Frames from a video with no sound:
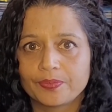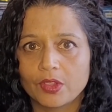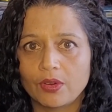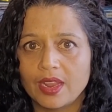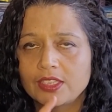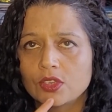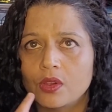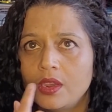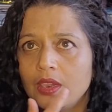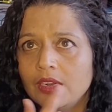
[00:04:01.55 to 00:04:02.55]
All right,
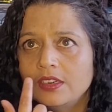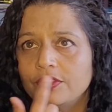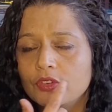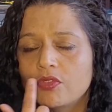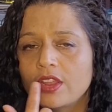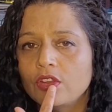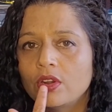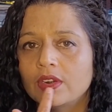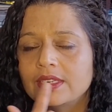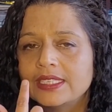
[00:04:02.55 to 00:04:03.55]
so if you run
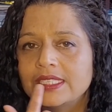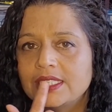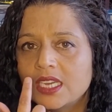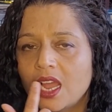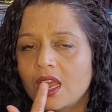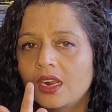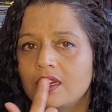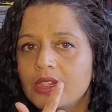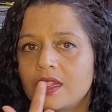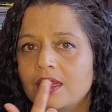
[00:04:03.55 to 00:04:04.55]
your tongue
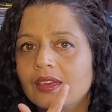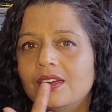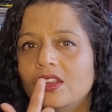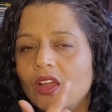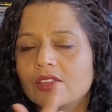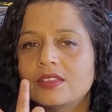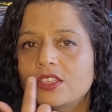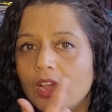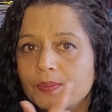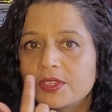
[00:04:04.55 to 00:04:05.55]
along the
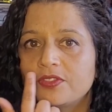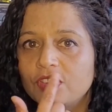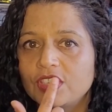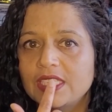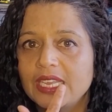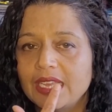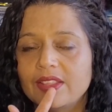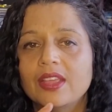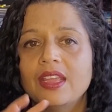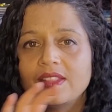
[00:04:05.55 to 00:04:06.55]
tops of your
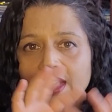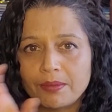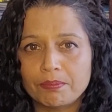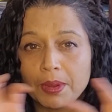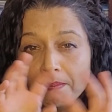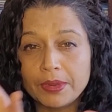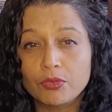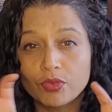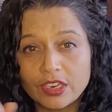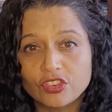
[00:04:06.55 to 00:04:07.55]
teeth, that bumpy
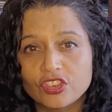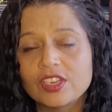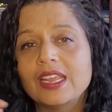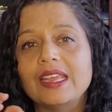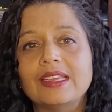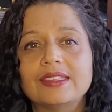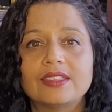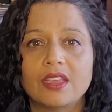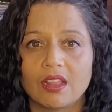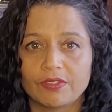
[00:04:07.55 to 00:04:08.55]
ridge is
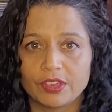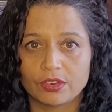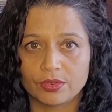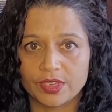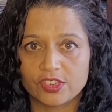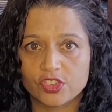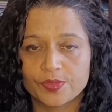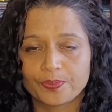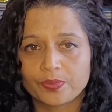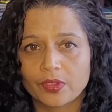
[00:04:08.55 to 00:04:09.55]
the alveolar ridge,
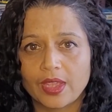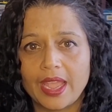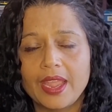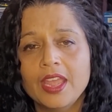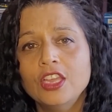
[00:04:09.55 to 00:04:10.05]
okay?